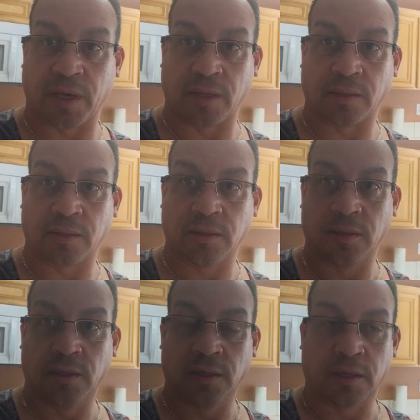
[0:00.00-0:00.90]
pain.
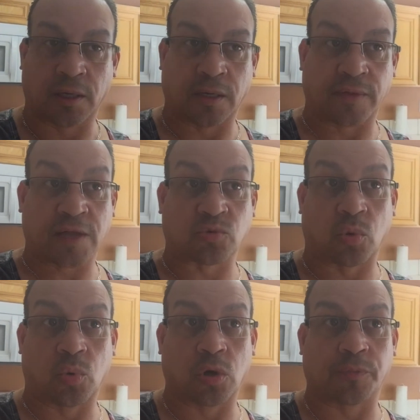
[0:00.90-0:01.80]
That's
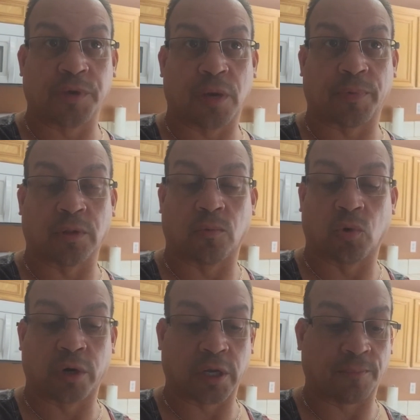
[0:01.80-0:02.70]
what woke me up in the
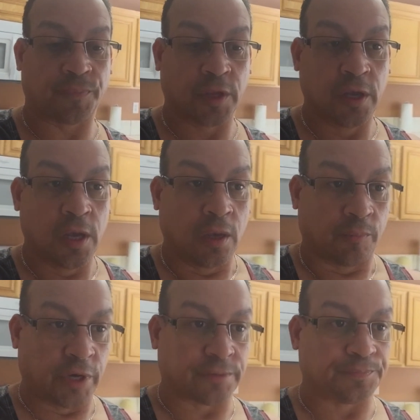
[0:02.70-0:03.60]
morning.
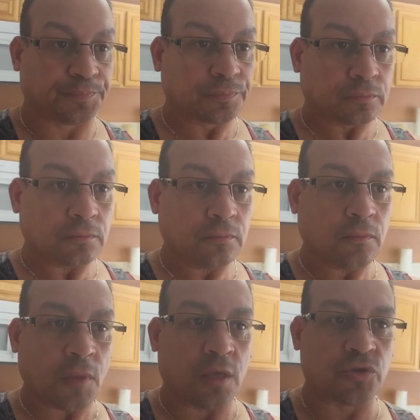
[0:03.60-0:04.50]
But
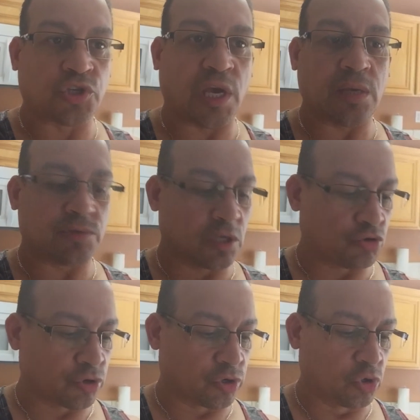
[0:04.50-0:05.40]
James
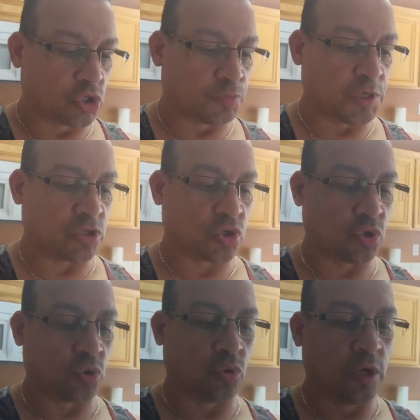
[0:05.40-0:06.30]
introduced me
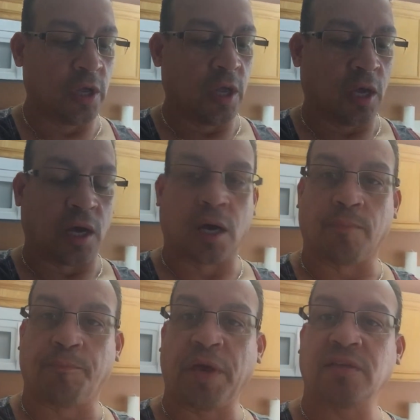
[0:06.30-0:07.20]
to
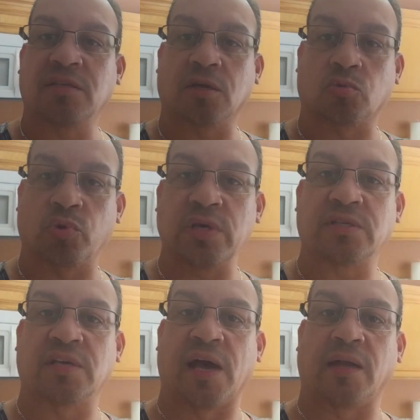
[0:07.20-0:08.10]
Basic
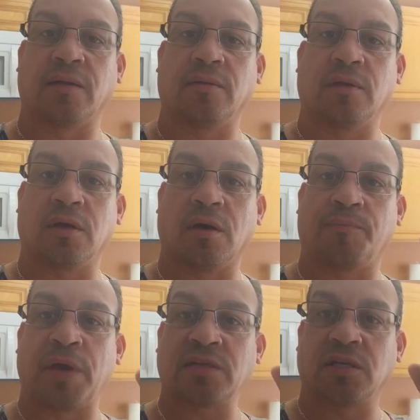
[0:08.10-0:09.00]
Reset.
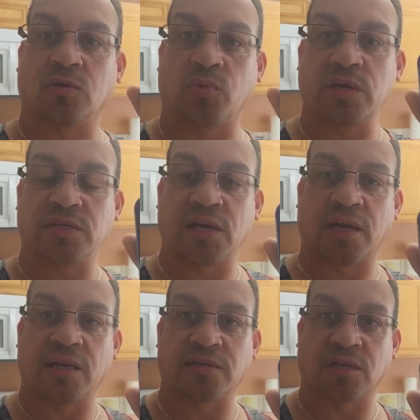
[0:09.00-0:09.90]
Basic
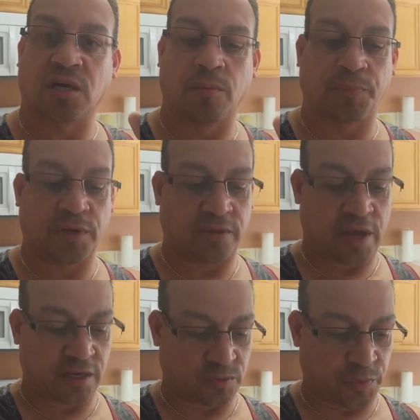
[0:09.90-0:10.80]
Reset is a company
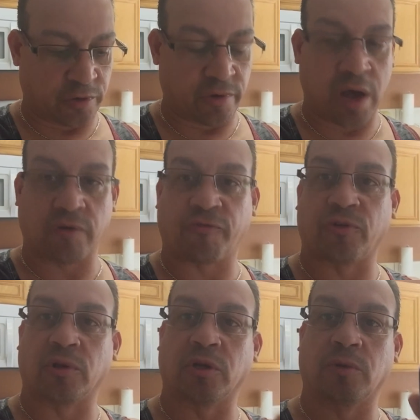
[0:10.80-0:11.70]
that has been around
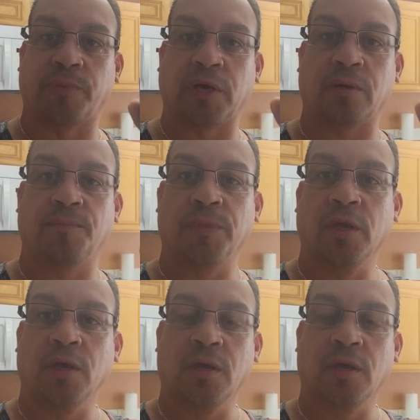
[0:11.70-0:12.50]
for a little bit.